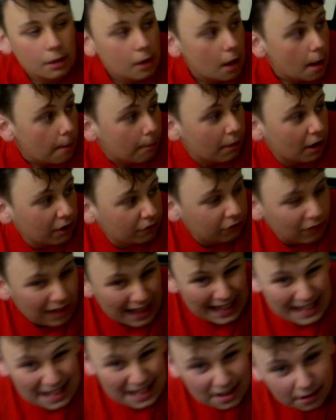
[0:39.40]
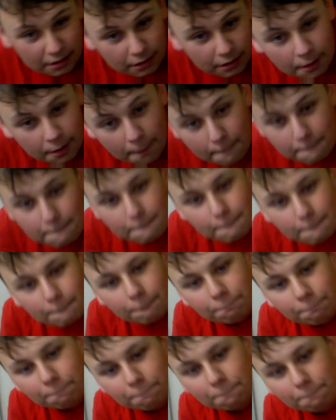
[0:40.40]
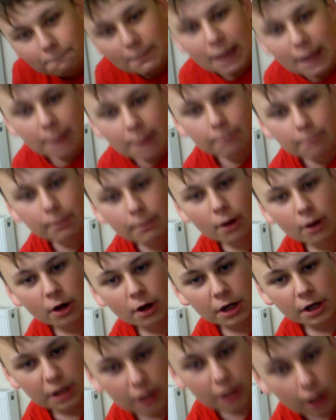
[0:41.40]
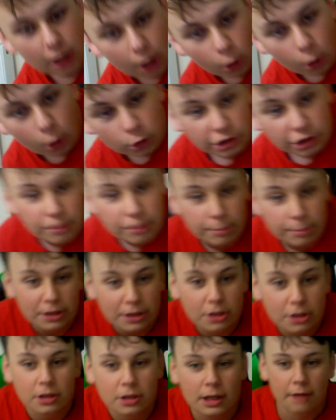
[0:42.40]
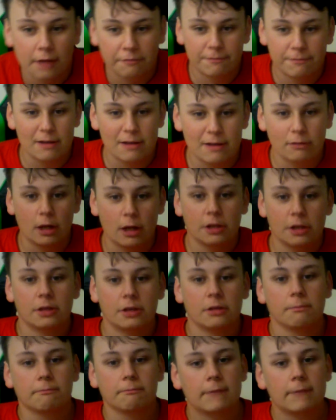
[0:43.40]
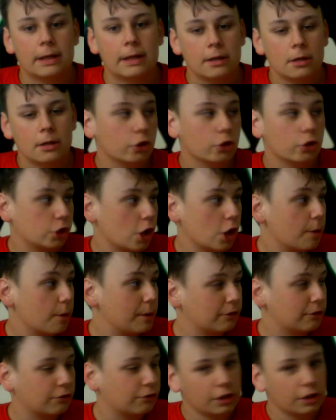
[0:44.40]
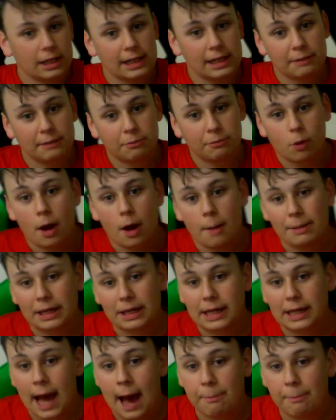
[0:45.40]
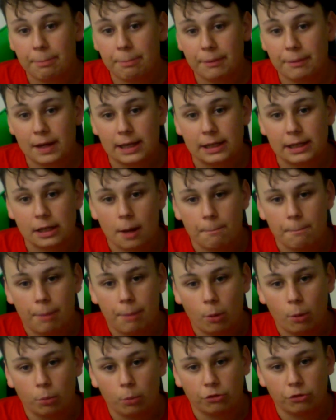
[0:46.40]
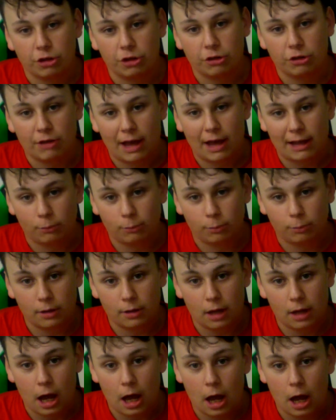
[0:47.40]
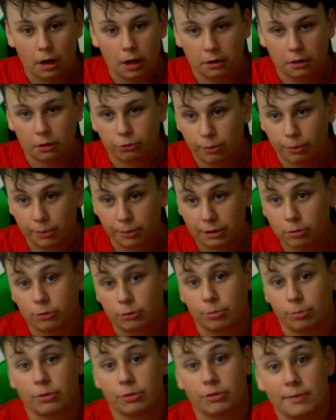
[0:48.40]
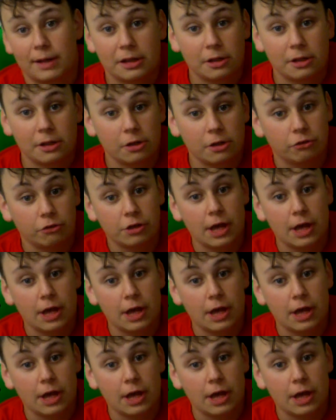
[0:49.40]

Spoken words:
Personally, my honest opinion, I feel like the show is going to leave quite a big gap in Paultons' Christmas event this year.